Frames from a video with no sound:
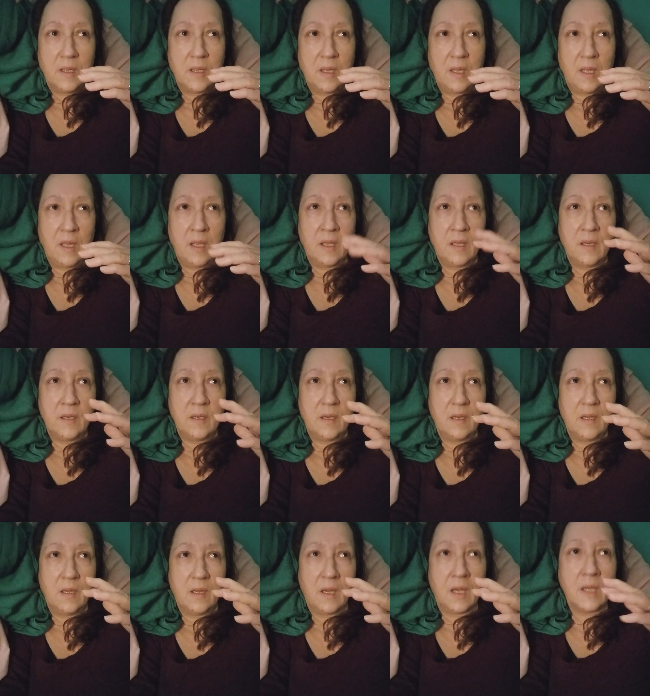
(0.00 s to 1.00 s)
and
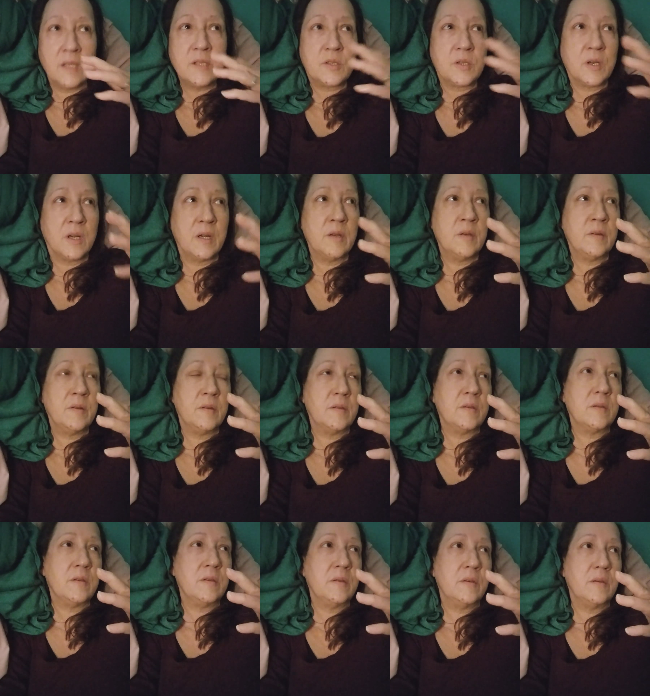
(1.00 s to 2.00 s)
I started
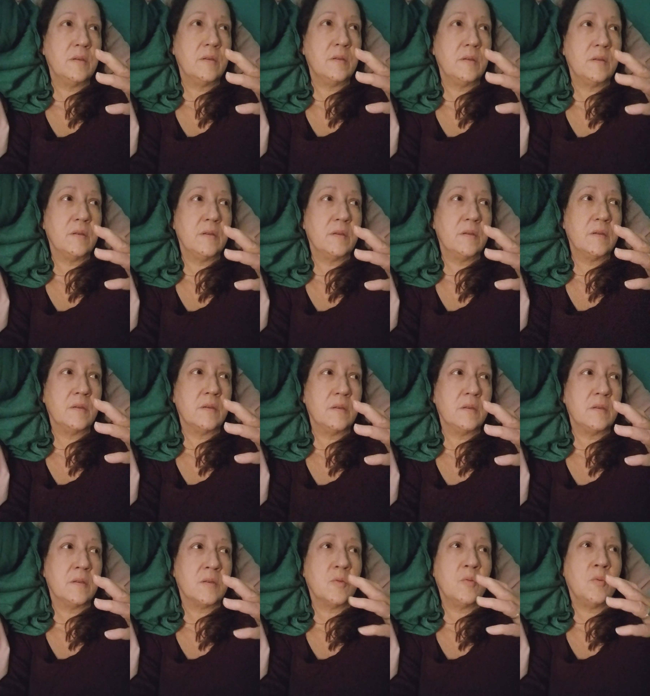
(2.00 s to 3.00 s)

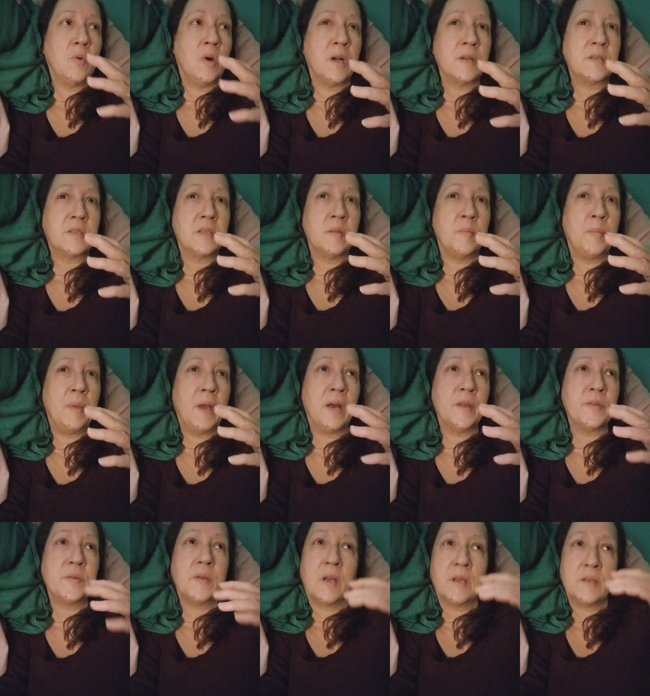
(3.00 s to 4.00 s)
to walk to the
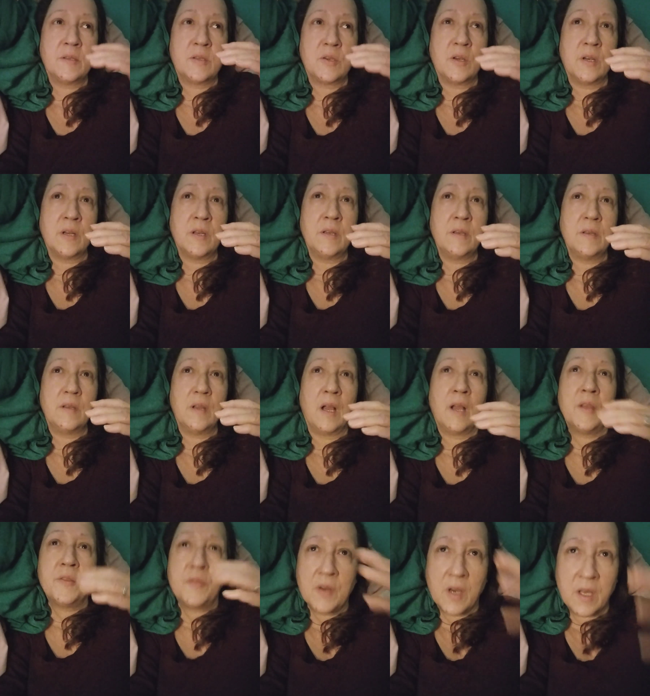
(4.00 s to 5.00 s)
bathroom. I started,
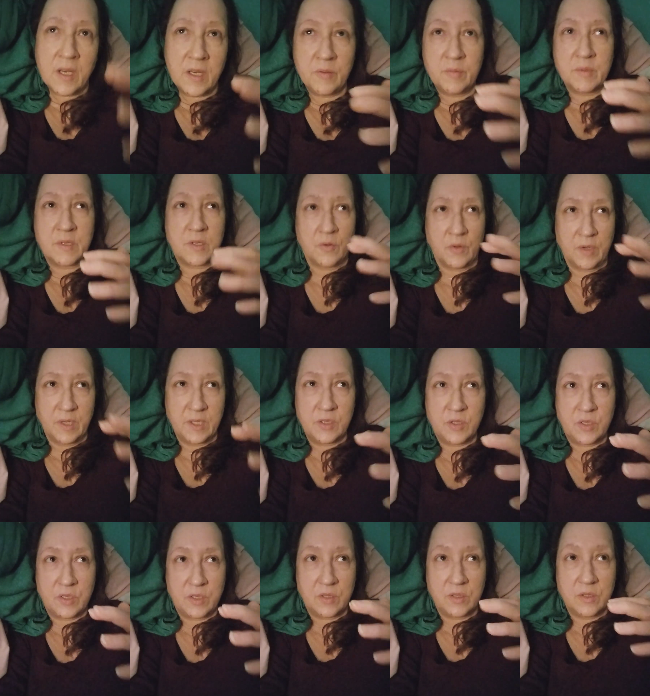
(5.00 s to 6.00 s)
I thought I was going
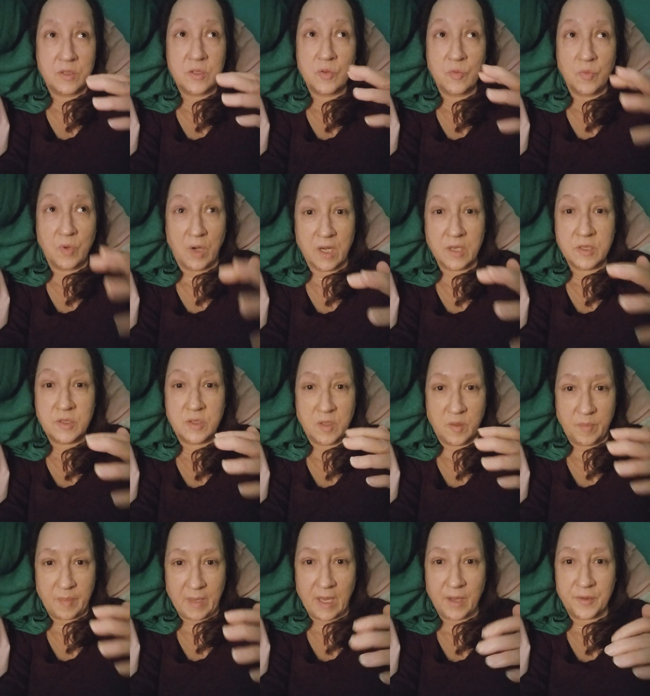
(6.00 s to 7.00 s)
to walk to
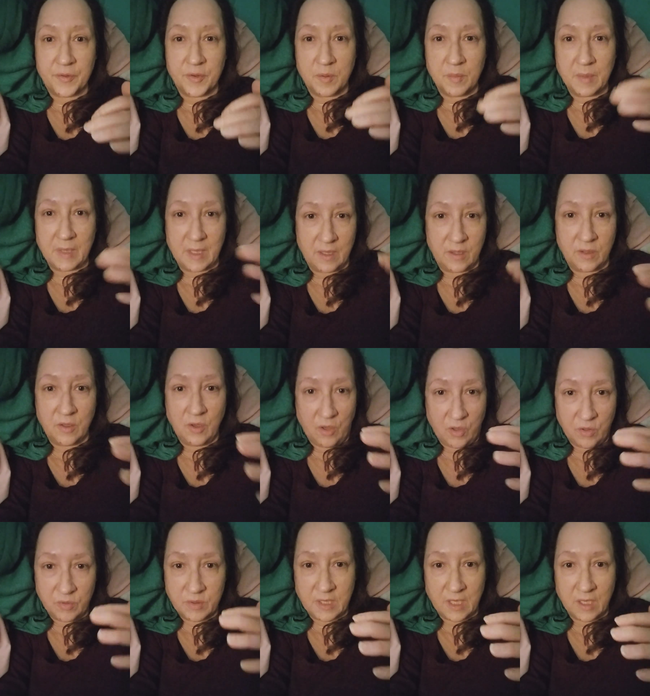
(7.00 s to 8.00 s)
the bathroom in the
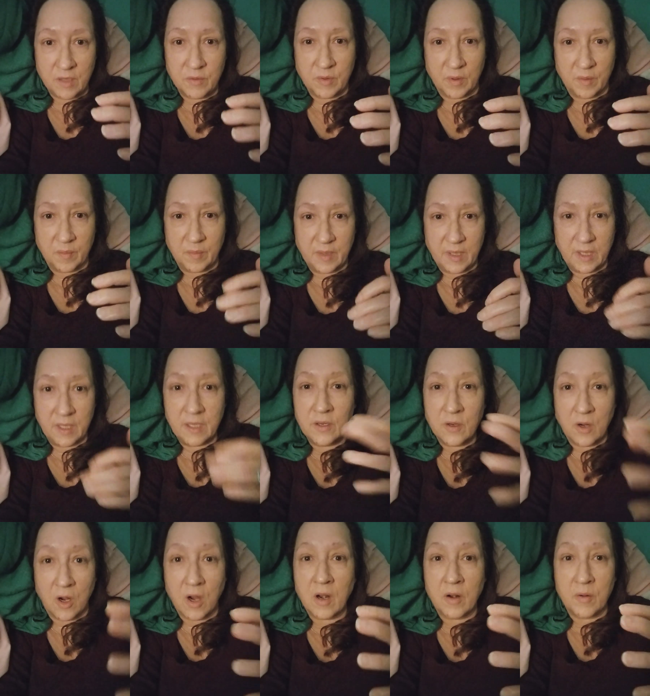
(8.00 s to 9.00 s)
hotel room, in
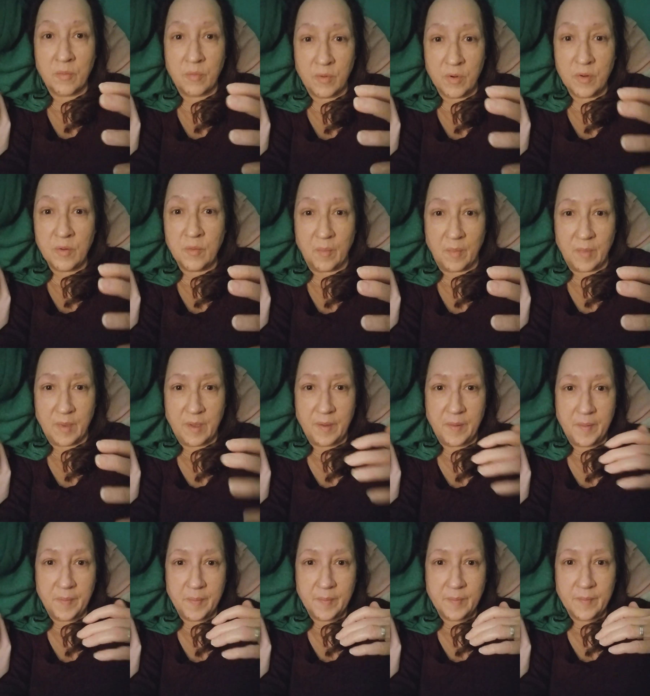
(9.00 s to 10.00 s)
our room,
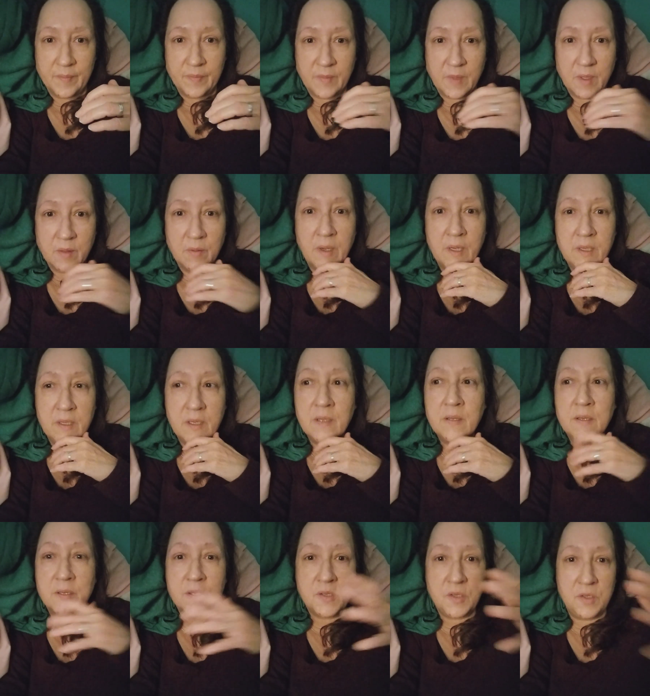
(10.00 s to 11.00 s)
right? In
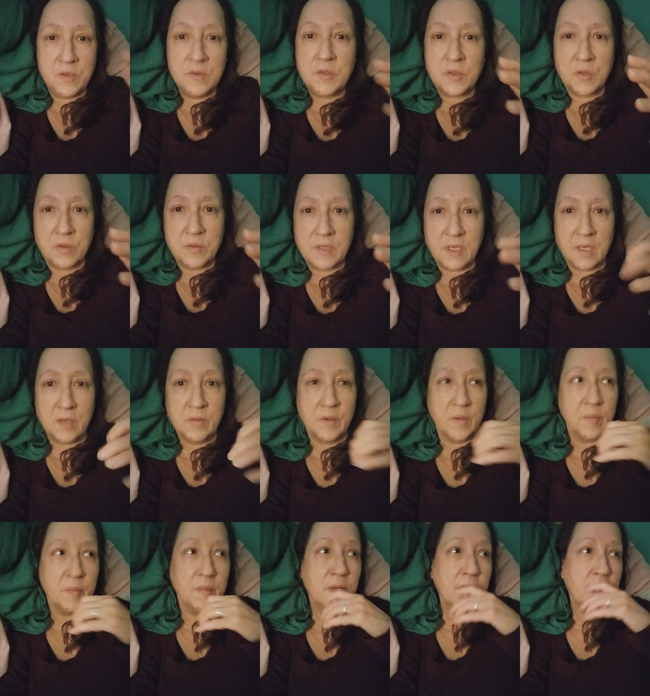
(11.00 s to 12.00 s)
this huge hotel
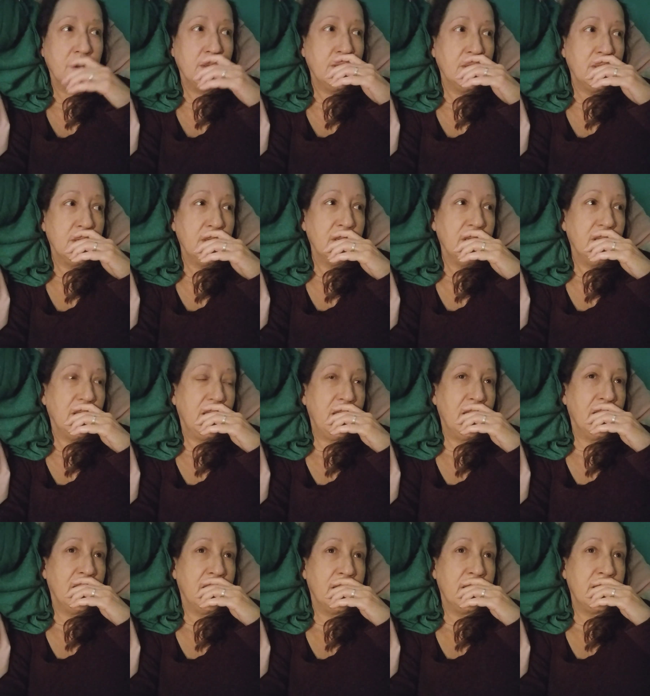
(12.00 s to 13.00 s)
room.
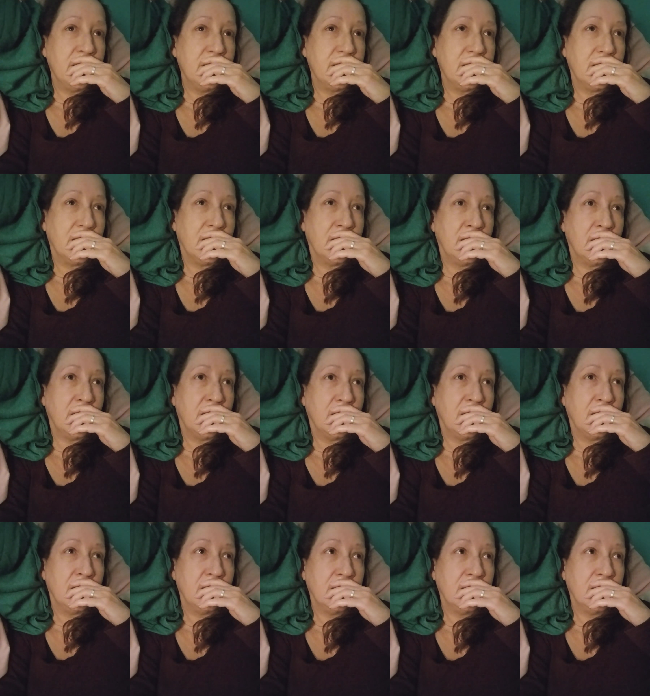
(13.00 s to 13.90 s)
And uh,